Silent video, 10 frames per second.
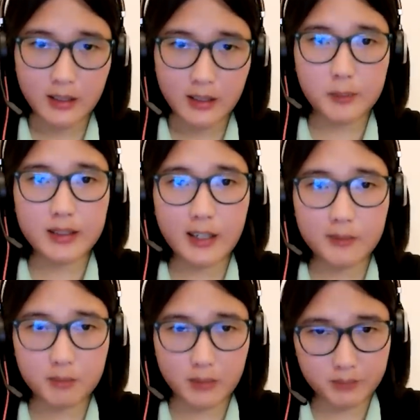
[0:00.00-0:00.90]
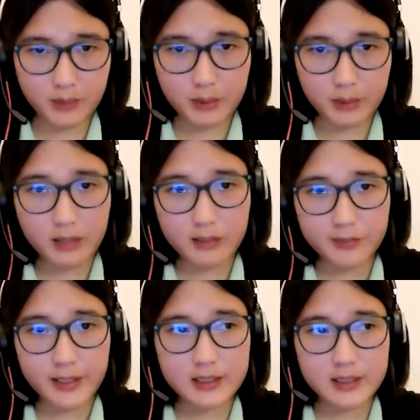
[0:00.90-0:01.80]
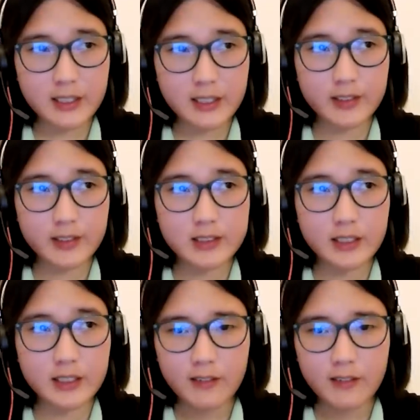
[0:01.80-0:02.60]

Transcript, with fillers: I mean, uh, my revelations have received